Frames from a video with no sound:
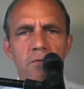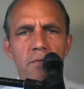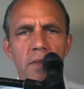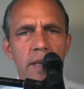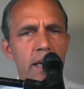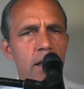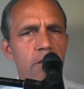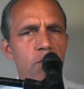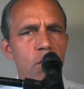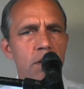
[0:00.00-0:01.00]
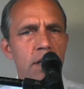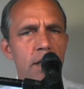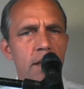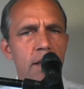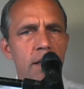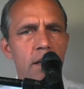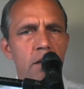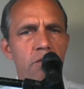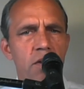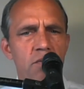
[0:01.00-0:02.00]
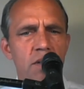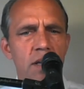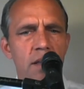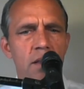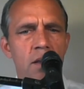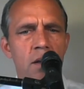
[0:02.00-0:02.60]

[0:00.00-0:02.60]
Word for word: late on the 14th into the 15th,